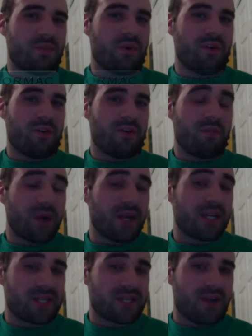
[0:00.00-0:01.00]
more
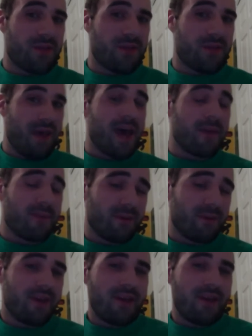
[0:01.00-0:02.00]
putting us on the
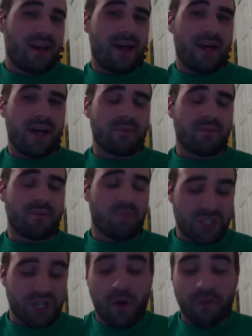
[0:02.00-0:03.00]
map,
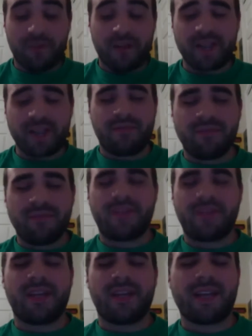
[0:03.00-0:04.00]
which I hopefully
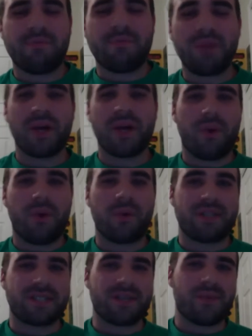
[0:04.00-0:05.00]
can play a role
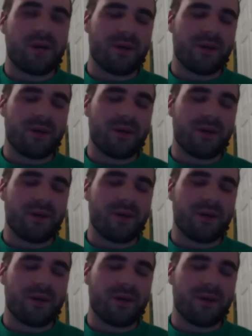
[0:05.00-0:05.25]
in somewhat.